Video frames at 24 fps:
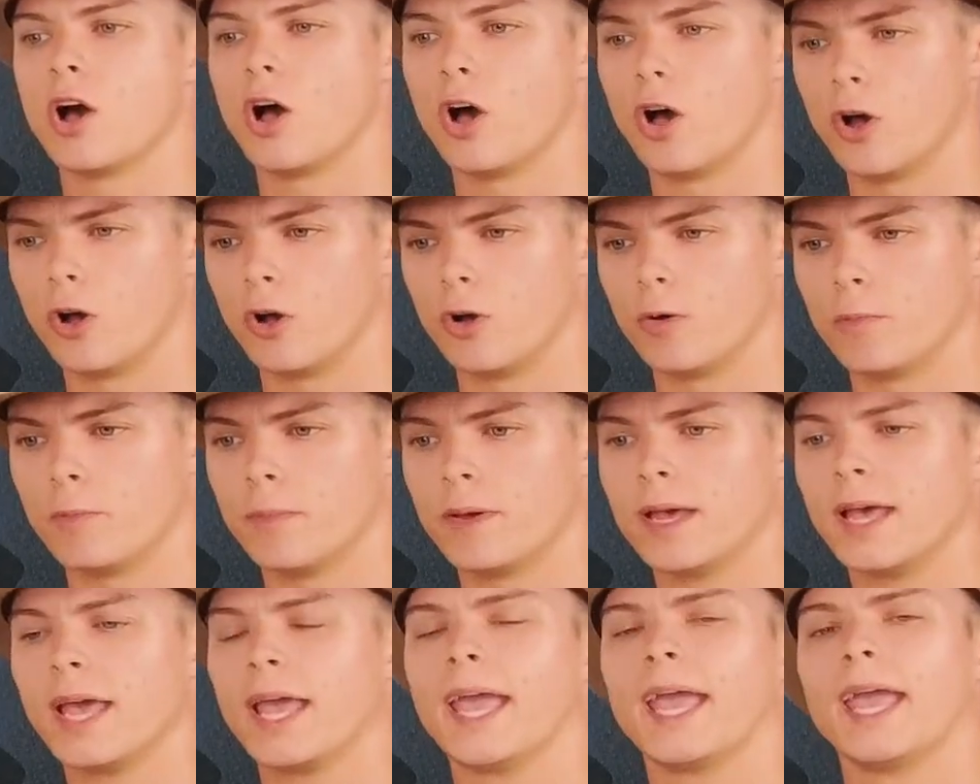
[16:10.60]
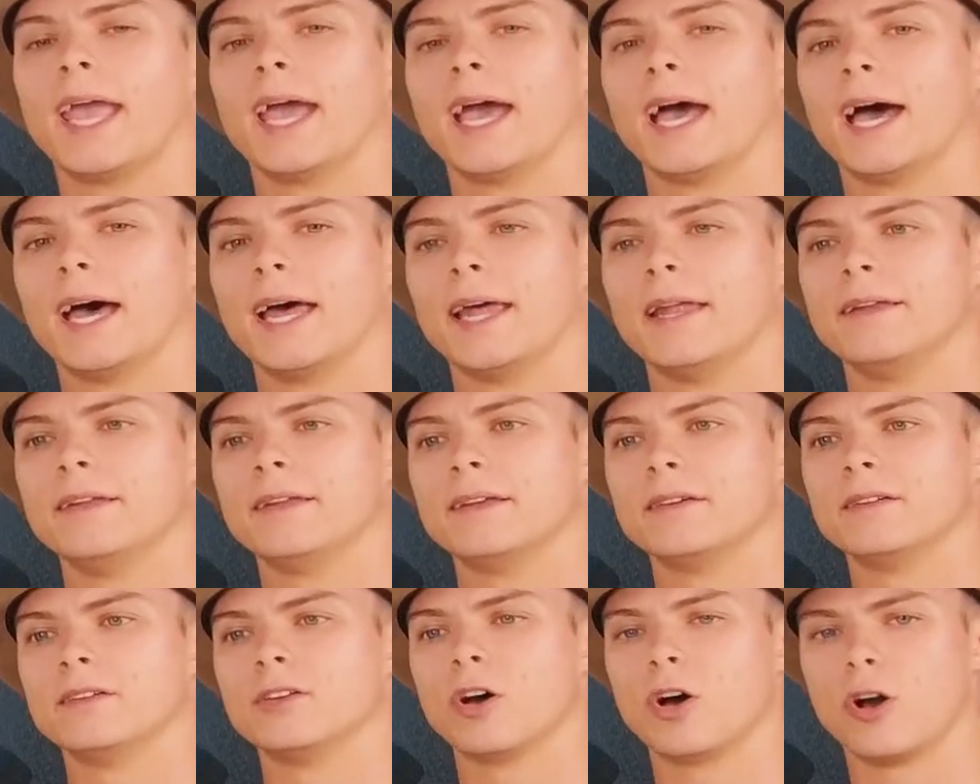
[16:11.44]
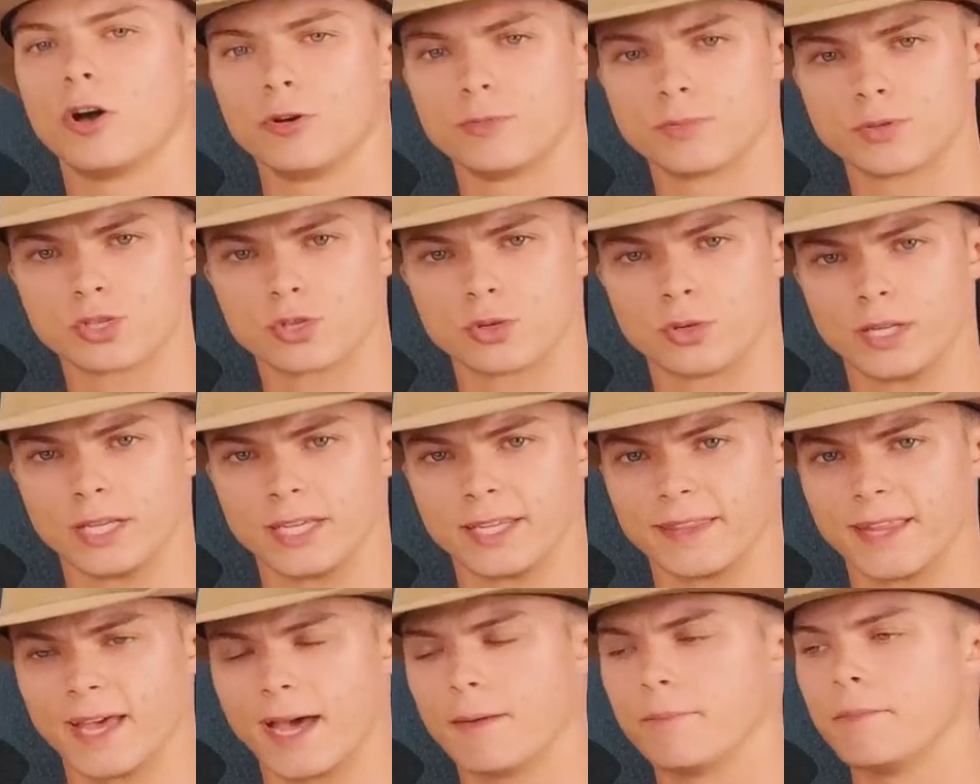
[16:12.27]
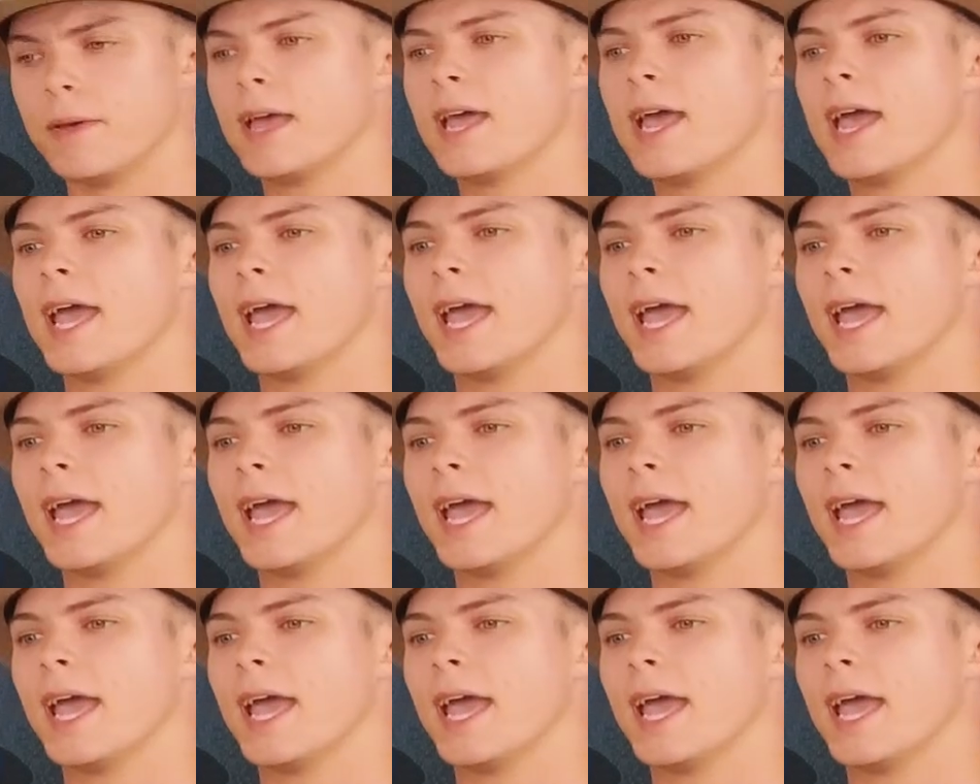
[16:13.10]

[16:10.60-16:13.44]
home and homeschooling them.